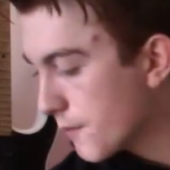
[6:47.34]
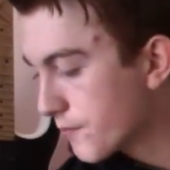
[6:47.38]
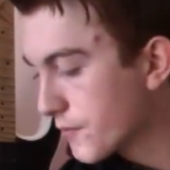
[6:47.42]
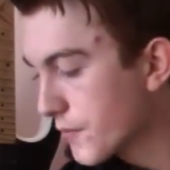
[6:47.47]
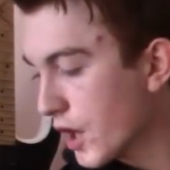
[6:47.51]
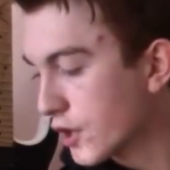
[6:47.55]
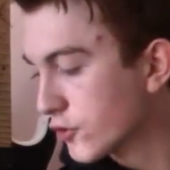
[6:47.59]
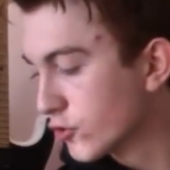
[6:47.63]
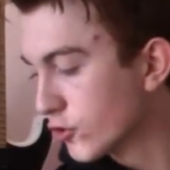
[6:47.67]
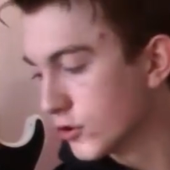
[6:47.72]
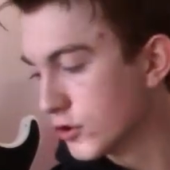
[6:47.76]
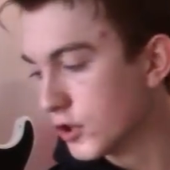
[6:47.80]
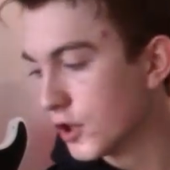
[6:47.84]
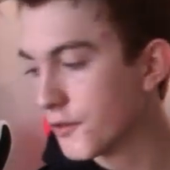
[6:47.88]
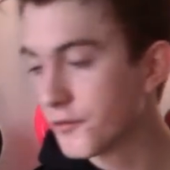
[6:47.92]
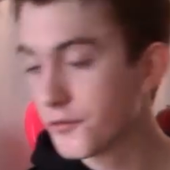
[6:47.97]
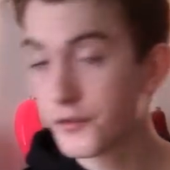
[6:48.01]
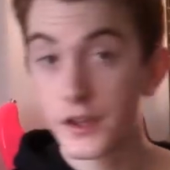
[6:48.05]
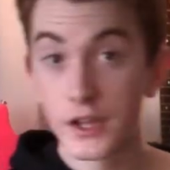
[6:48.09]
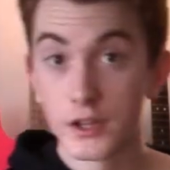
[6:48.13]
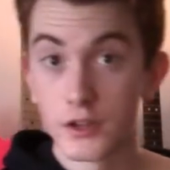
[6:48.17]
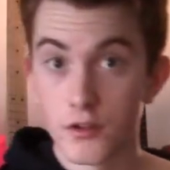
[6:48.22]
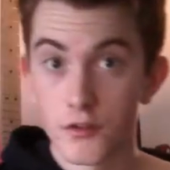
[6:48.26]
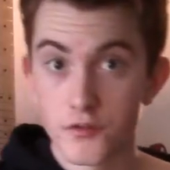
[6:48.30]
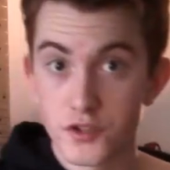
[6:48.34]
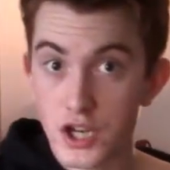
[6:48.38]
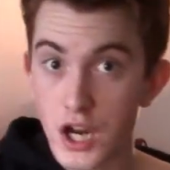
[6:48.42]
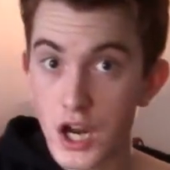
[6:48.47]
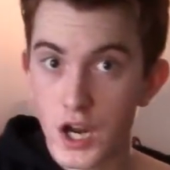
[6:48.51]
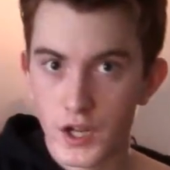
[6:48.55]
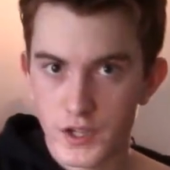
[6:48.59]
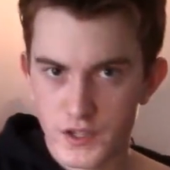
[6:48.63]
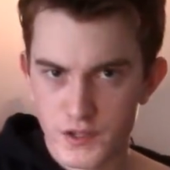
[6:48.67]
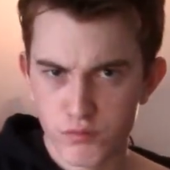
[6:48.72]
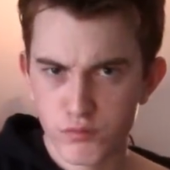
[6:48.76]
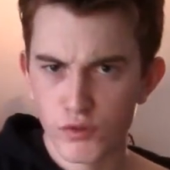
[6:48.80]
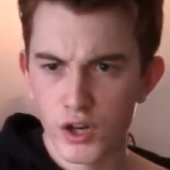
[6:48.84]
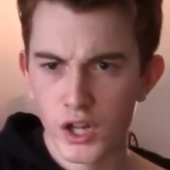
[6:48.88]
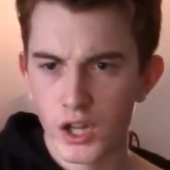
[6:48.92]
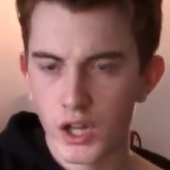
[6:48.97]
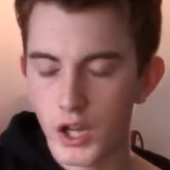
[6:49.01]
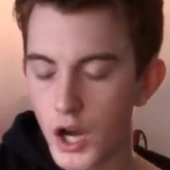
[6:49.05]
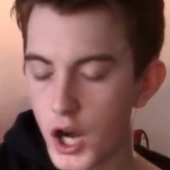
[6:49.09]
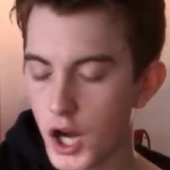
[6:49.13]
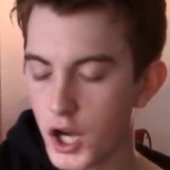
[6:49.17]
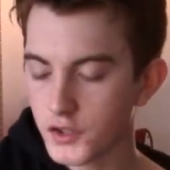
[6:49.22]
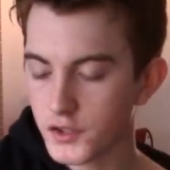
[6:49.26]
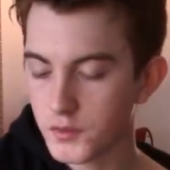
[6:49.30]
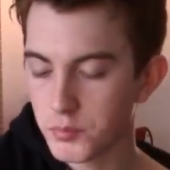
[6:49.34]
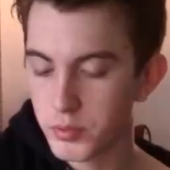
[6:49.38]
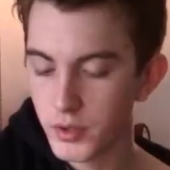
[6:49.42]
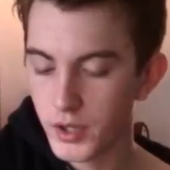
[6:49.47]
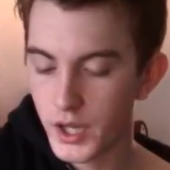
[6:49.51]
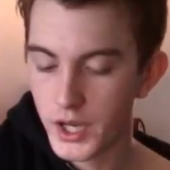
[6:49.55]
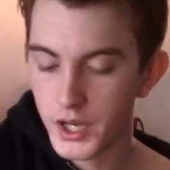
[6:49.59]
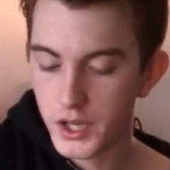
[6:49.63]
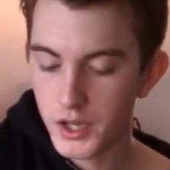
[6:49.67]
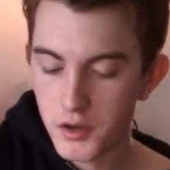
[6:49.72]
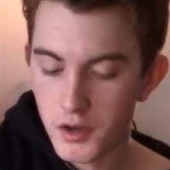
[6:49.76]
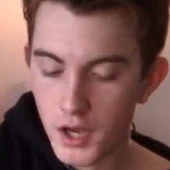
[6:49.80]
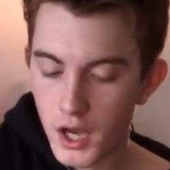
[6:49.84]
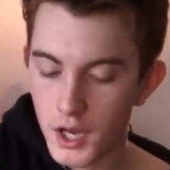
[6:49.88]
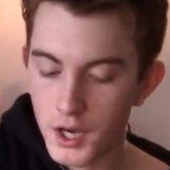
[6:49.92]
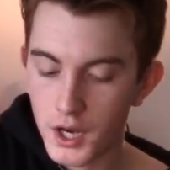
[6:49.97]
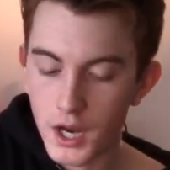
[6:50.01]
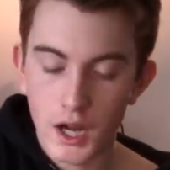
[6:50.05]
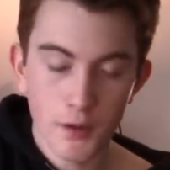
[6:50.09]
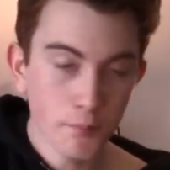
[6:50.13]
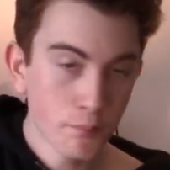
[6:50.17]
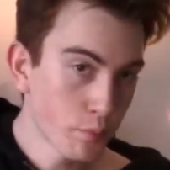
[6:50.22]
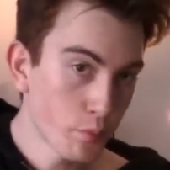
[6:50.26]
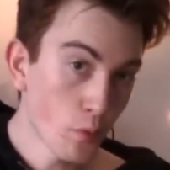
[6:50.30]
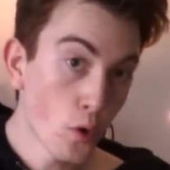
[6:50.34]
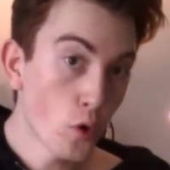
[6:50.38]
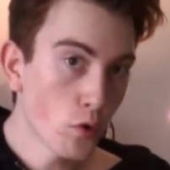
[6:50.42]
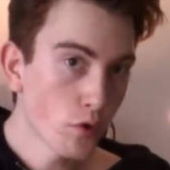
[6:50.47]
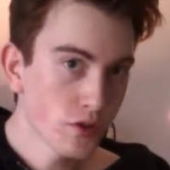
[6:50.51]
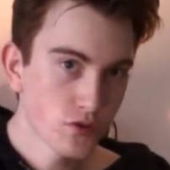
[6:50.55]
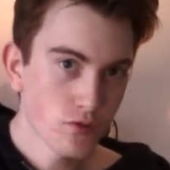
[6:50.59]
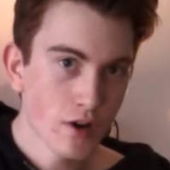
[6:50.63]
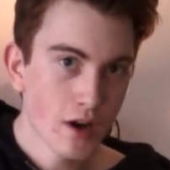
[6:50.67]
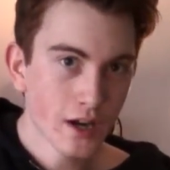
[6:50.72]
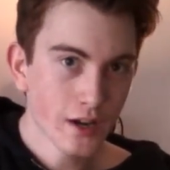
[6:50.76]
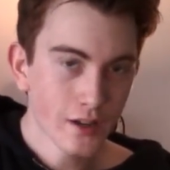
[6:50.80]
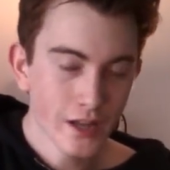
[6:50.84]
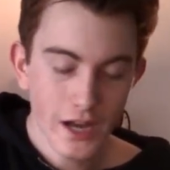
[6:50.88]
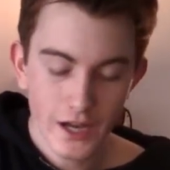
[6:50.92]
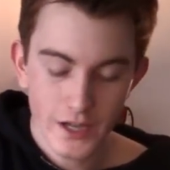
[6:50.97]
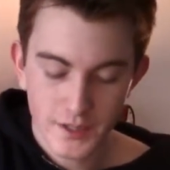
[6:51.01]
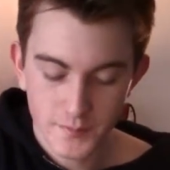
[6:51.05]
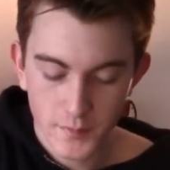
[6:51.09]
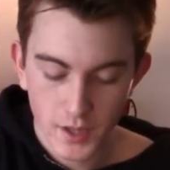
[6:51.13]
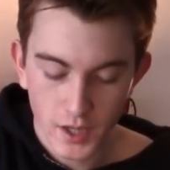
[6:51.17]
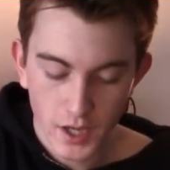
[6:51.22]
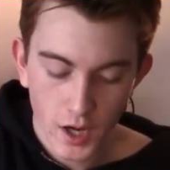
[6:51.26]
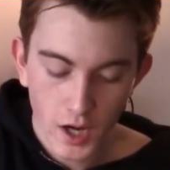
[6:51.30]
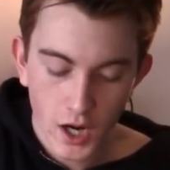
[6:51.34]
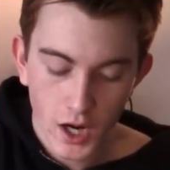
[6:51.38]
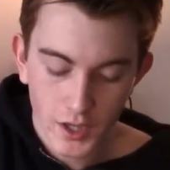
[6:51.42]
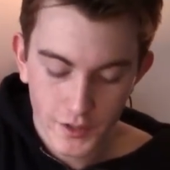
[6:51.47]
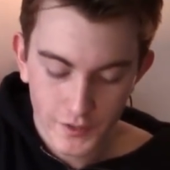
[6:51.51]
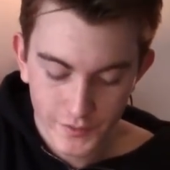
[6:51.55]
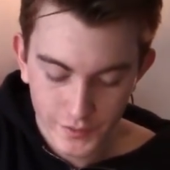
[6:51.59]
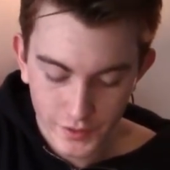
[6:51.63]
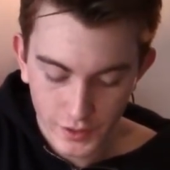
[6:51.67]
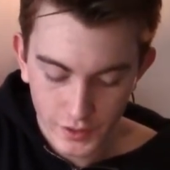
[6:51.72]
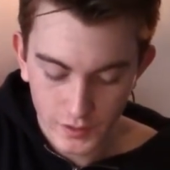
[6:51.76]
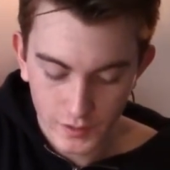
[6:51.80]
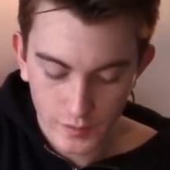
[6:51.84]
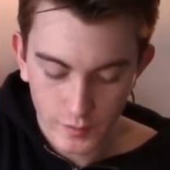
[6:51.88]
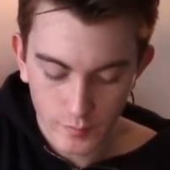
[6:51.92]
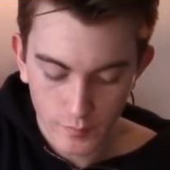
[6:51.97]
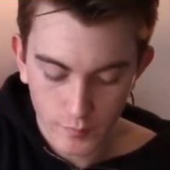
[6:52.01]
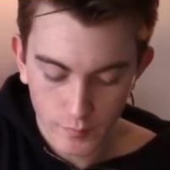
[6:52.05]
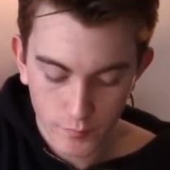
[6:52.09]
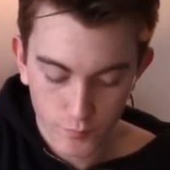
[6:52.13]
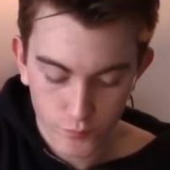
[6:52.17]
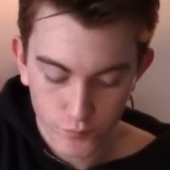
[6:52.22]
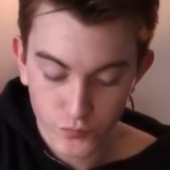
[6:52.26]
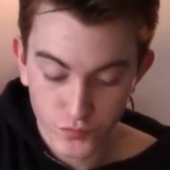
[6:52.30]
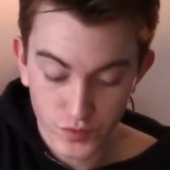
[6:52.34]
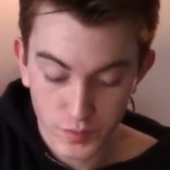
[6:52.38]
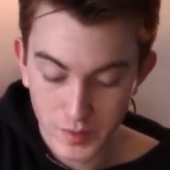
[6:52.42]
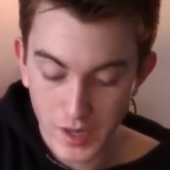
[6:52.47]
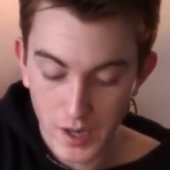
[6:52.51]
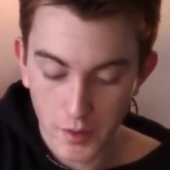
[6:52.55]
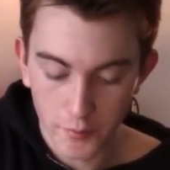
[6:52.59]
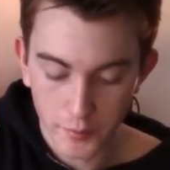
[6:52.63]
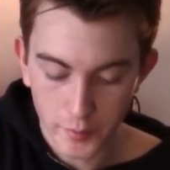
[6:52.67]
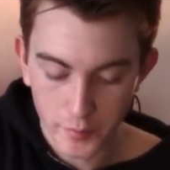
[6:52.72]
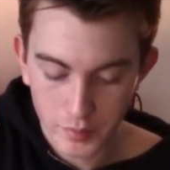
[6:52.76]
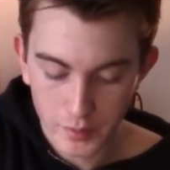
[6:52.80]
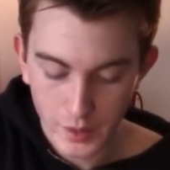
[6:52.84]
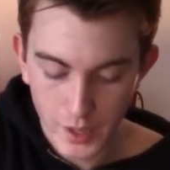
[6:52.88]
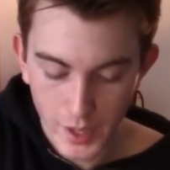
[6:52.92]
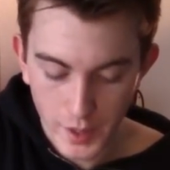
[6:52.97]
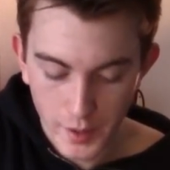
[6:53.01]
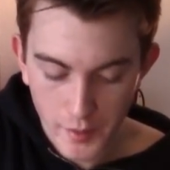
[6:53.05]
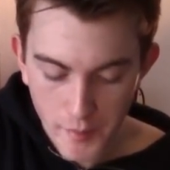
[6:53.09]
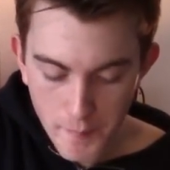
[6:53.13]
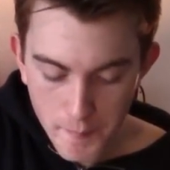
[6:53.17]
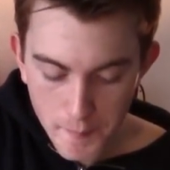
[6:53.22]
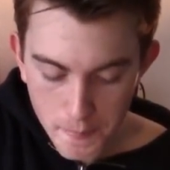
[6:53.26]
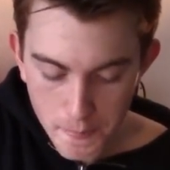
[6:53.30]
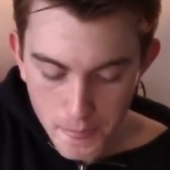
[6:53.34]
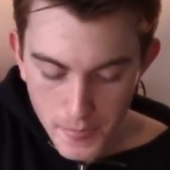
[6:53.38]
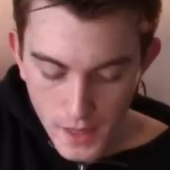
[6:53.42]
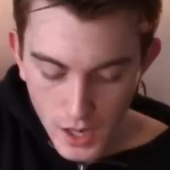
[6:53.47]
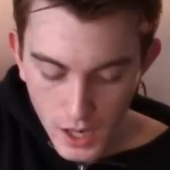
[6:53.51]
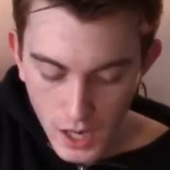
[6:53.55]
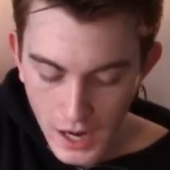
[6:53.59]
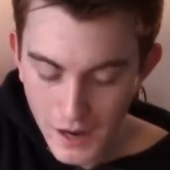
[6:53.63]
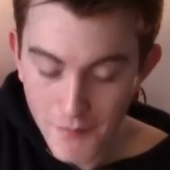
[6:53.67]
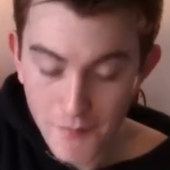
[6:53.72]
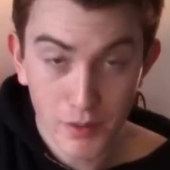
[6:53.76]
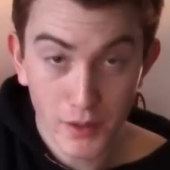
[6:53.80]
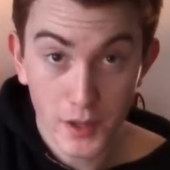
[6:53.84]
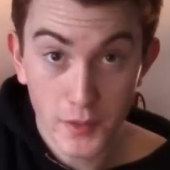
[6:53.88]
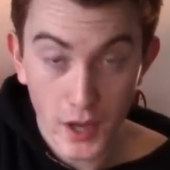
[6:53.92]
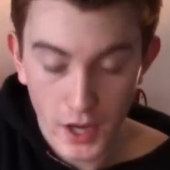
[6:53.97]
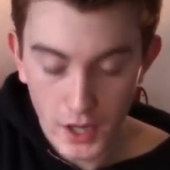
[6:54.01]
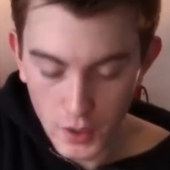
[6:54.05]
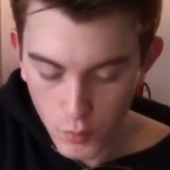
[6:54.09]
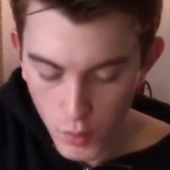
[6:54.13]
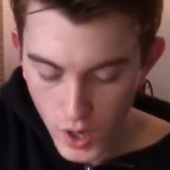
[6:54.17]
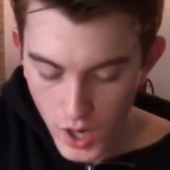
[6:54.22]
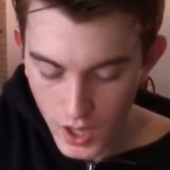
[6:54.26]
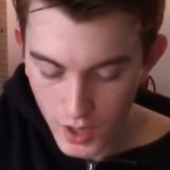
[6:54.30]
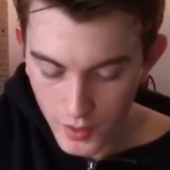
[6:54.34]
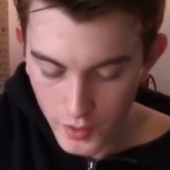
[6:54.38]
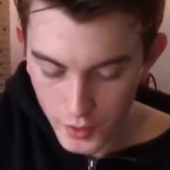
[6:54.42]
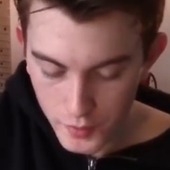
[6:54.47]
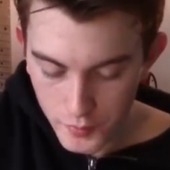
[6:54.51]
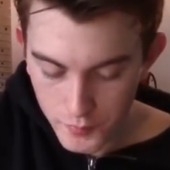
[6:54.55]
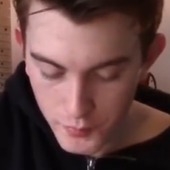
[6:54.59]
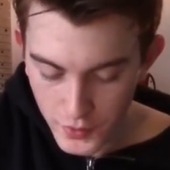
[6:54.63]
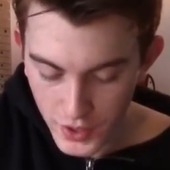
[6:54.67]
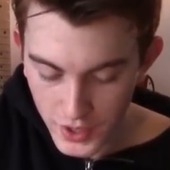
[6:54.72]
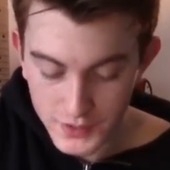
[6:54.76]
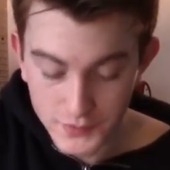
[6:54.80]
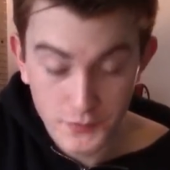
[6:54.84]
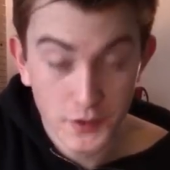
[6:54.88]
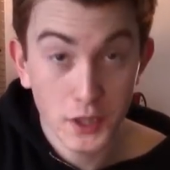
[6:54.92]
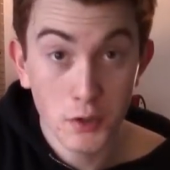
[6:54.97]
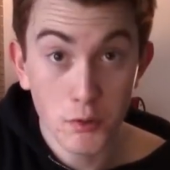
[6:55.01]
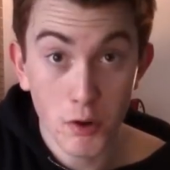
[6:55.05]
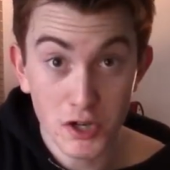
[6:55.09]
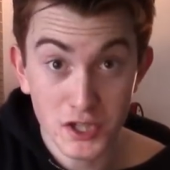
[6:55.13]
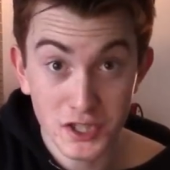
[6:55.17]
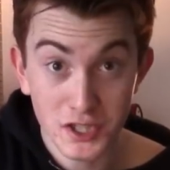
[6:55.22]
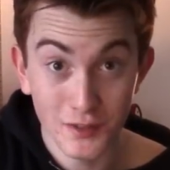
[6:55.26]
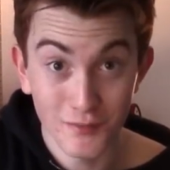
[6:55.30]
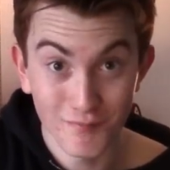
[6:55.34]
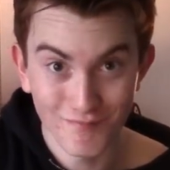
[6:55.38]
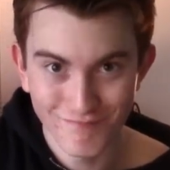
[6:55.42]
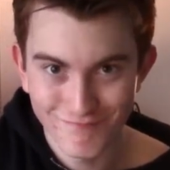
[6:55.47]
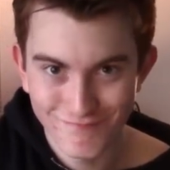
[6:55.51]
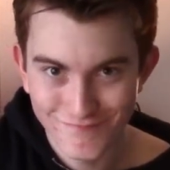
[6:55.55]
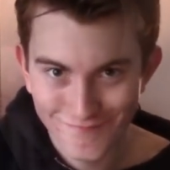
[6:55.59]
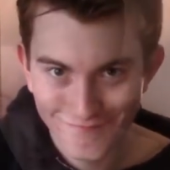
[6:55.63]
I do love Killer of Giants, really hard to play, and I've always ranked that as my hardest thing to be able to play. I haven't played that in a while though. Thanks for your question.